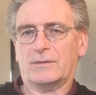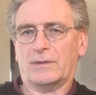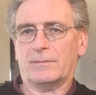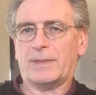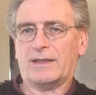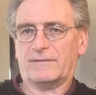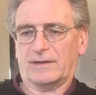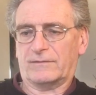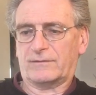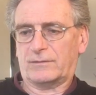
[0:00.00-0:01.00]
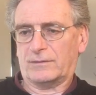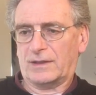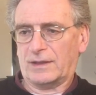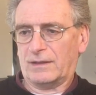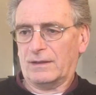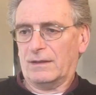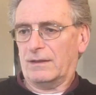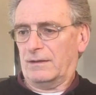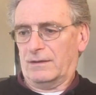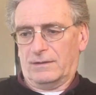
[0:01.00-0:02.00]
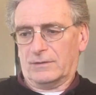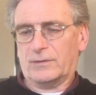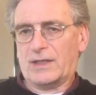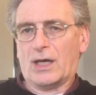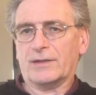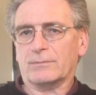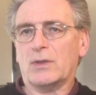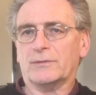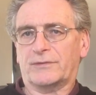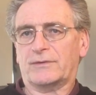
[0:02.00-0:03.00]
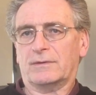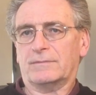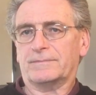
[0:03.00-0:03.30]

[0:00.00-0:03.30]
the basics, to the utmost.